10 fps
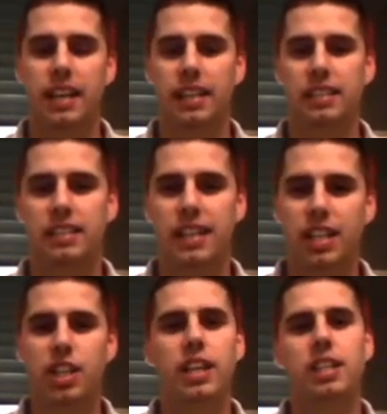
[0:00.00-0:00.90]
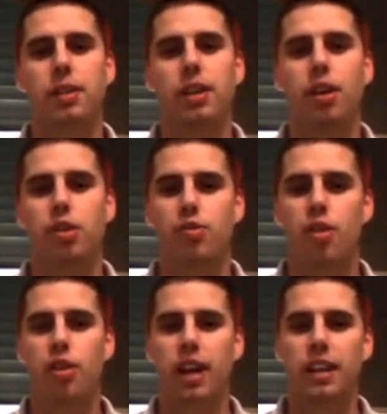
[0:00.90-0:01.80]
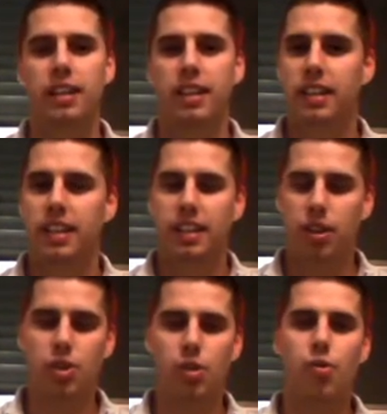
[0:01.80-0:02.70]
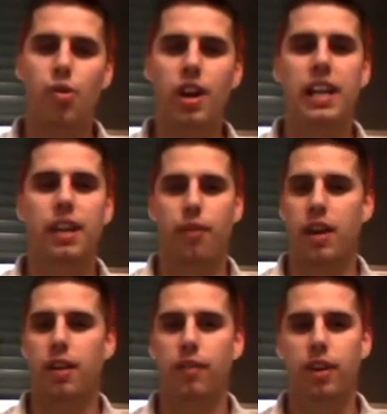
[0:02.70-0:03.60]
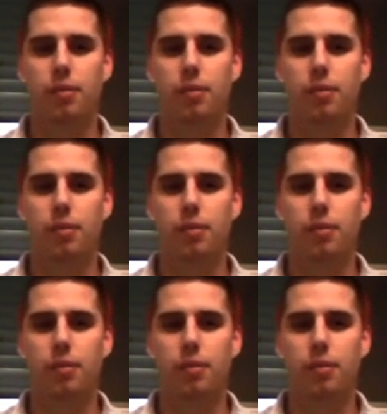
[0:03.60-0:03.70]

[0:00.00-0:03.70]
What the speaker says: And this year something goes wrong, and you know, it's a really funny film.